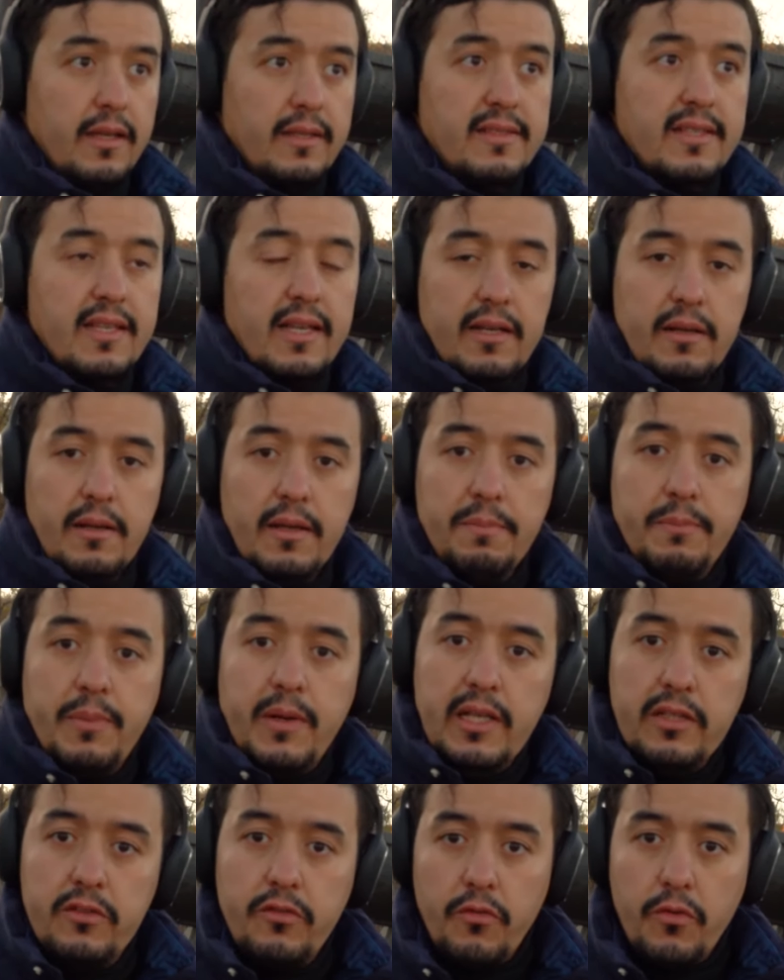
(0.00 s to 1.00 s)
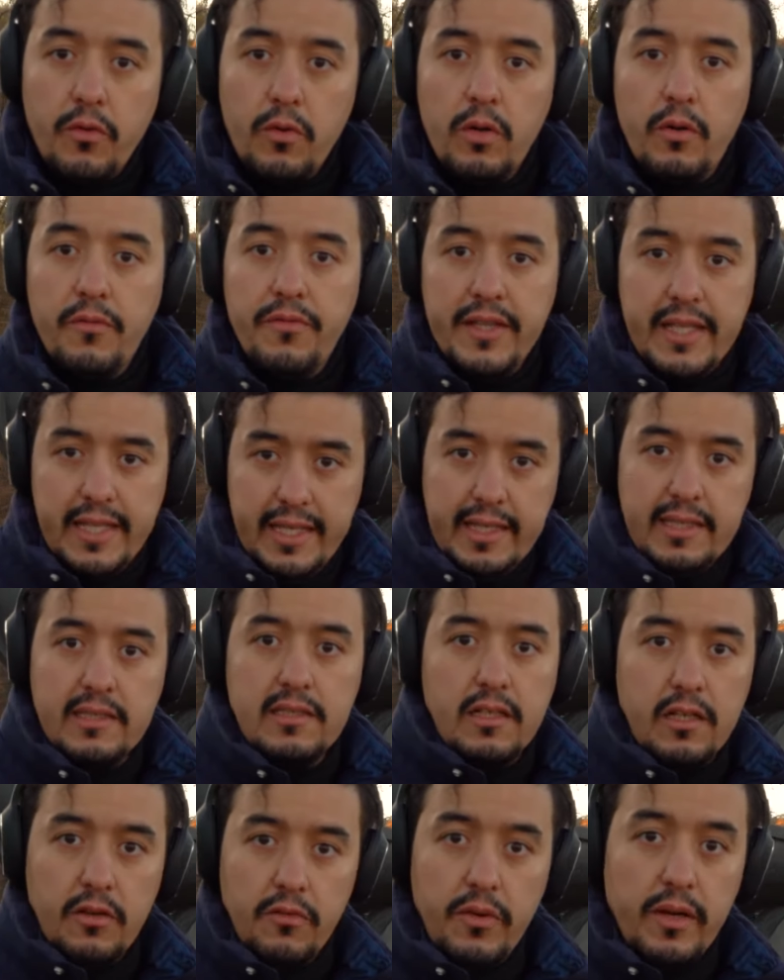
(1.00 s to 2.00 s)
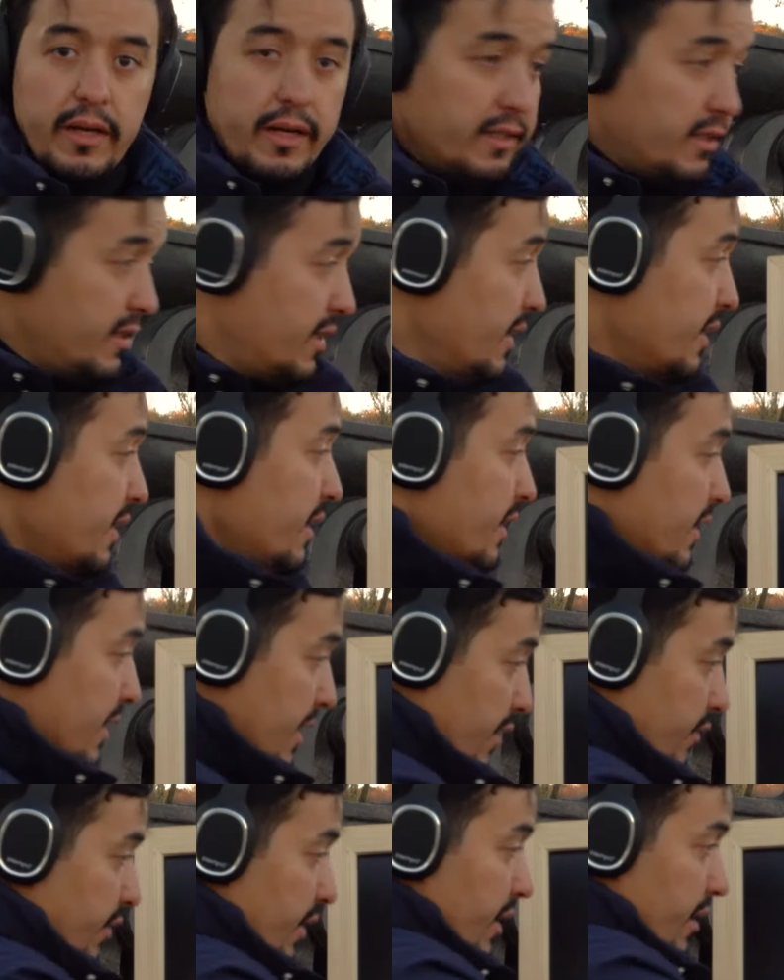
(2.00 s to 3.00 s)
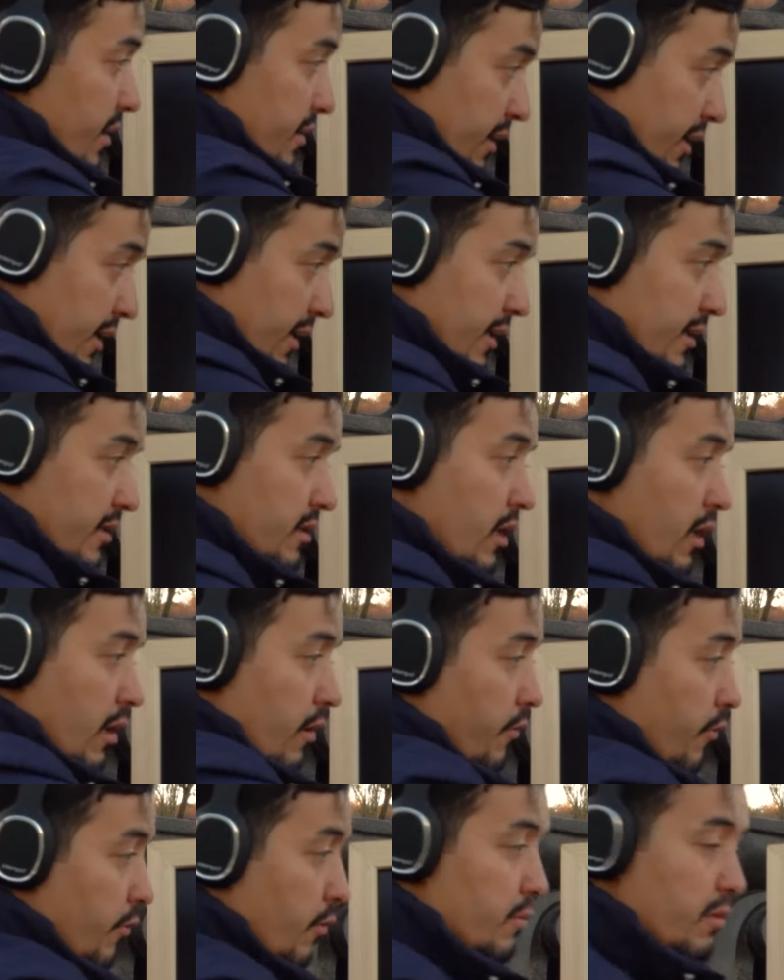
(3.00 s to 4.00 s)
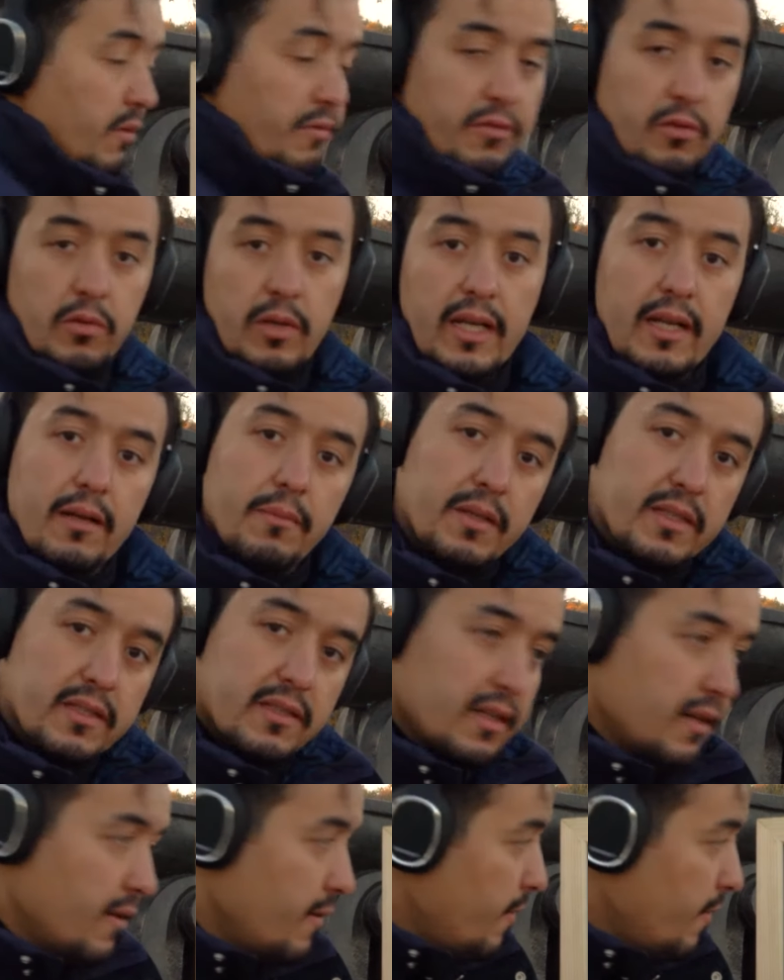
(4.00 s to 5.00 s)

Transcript: It's gonna play the role of a heat carrier. It's gonna carry the heat from the fuel element,